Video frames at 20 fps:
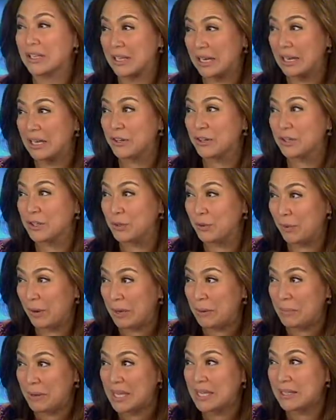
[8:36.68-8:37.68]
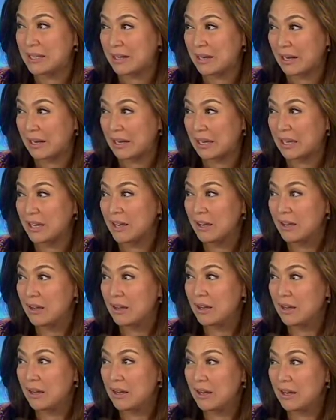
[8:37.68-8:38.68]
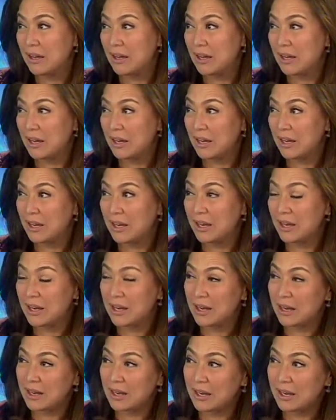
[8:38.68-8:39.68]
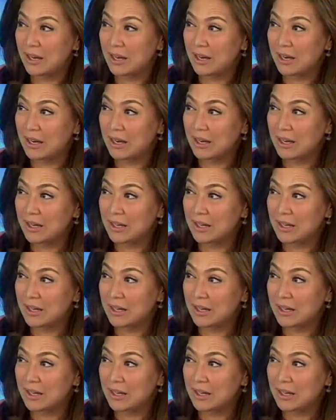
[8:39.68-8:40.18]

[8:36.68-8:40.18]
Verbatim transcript: cleared you immediately. I, you know, I, he didn't